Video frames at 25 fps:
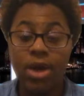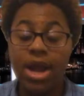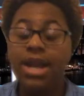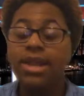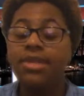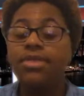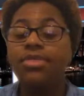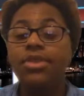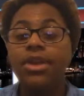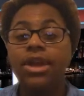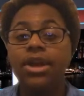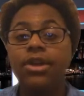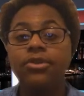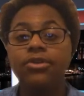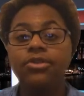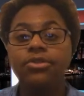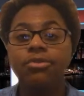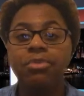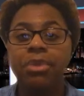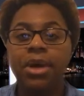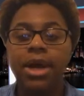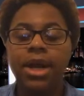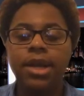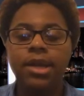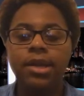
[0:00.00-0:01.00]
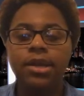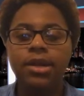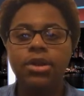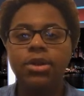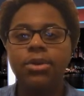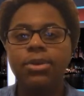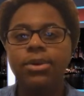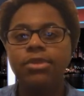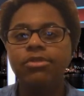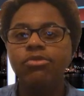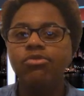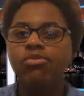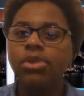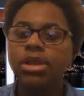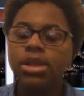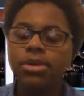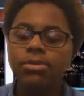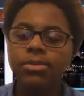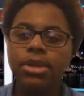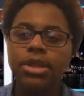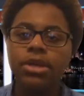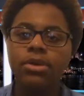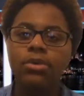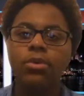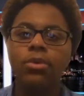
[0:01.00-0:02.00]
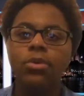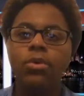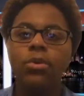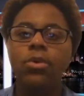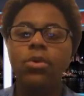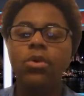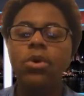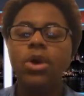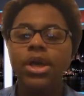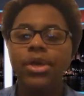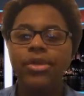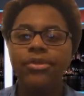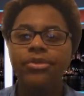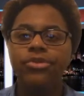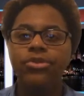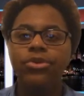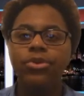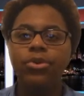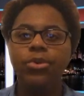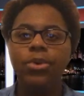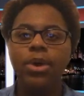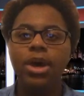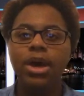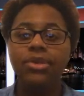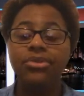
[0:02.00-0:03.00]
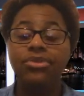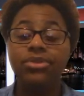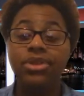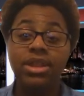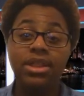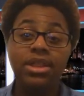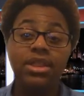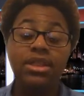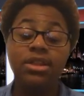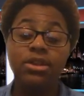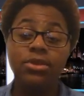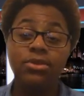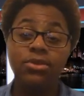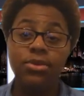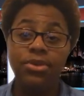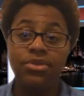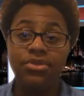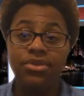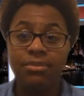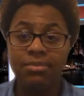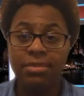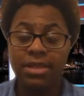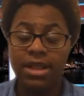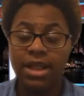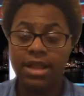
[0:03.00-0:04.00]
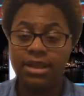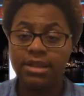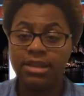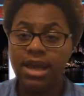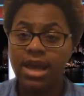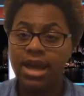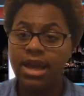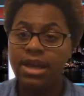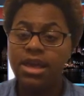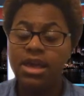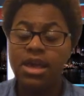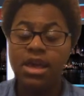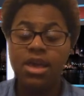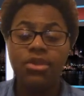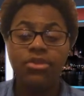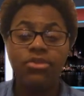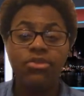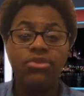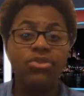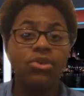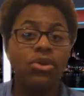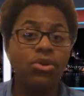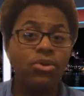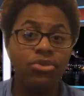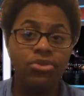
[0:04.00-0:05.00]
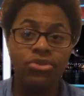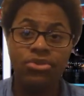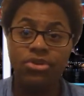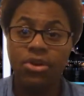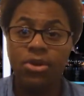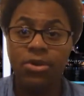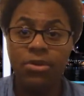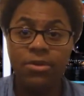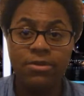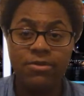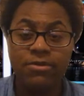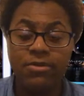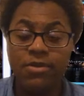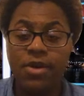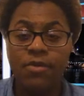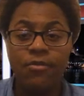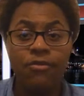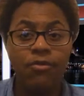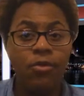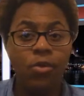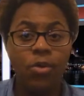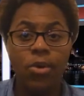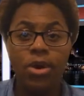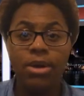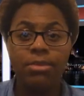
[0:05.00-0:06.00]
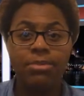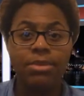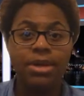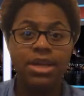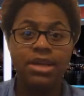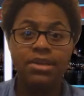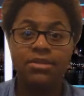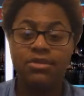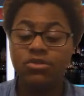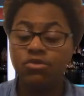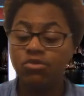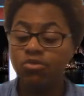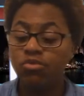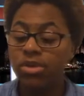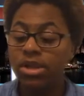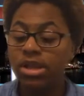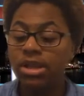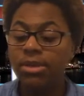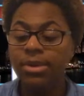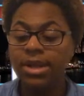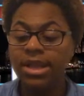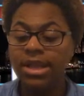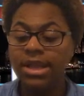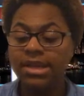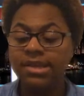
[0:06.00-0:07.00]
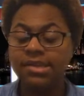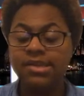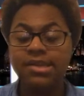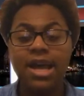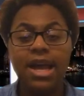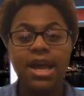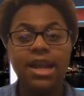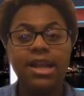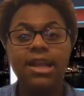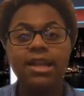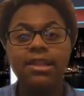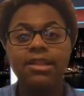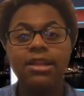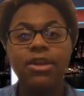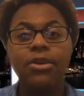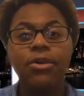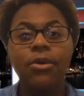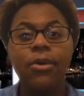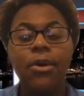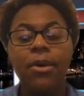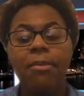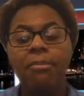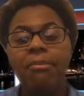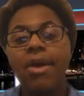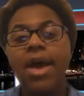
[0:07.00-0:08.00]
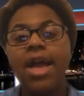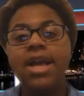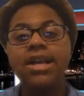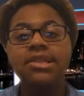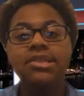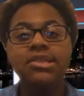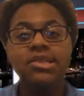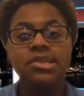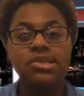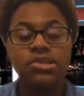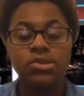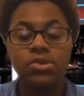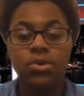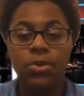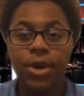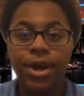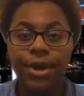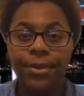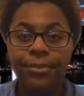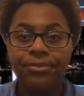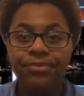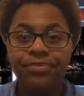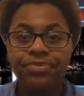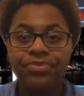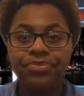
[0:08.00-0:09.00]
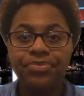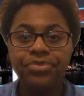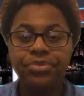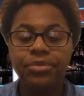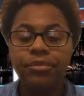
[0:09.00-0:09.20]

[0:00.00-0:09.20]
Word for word: right in theaters, but, you know, it's really, really cool to uh, see that they're doing something like that. So stoked for it because it's really, really exciting. They're going back into story.